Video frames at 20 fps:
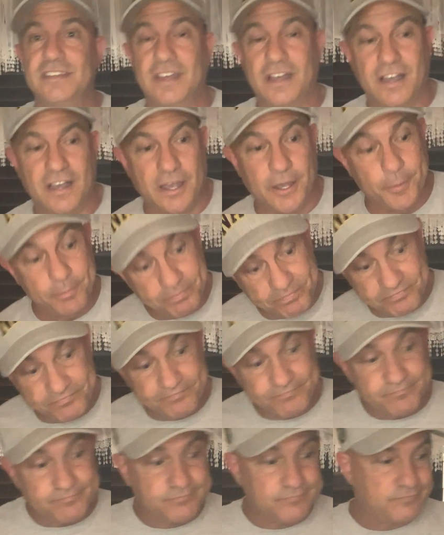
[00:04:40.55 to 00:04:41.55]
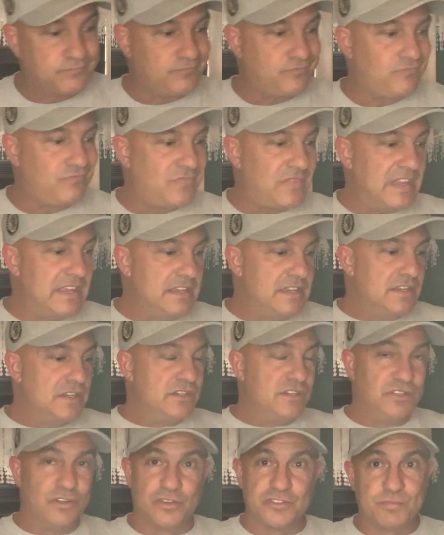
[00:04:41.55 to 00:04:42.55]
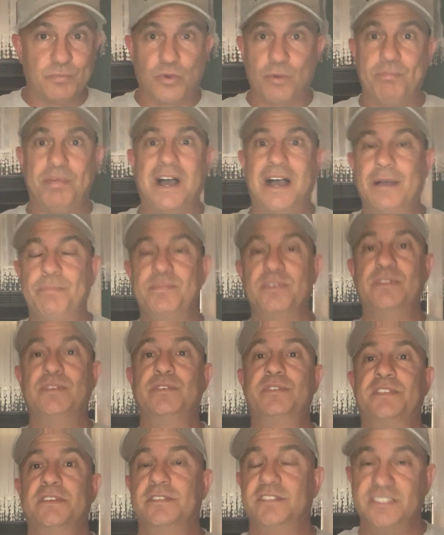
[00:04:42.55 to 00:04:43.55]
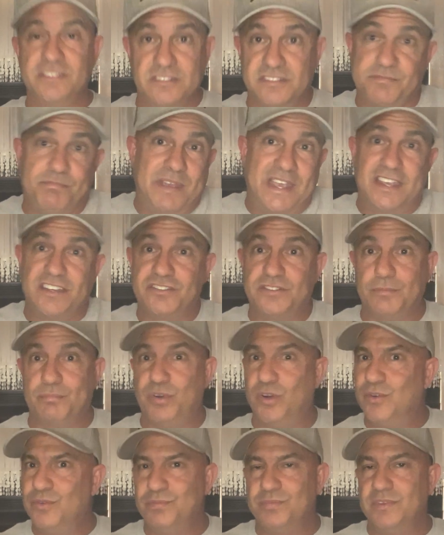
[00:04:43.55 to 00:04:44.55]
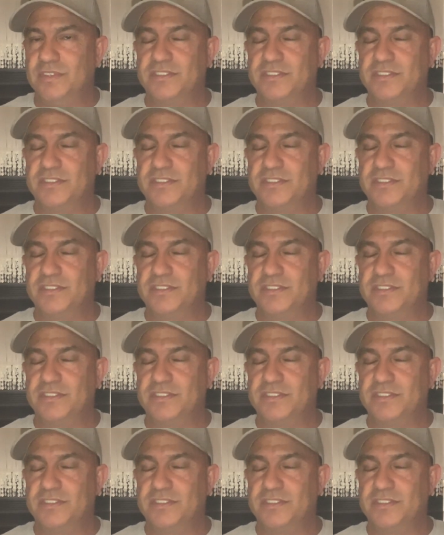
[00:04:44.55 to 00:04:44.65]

You know, it's more popular to dispatch the Pope.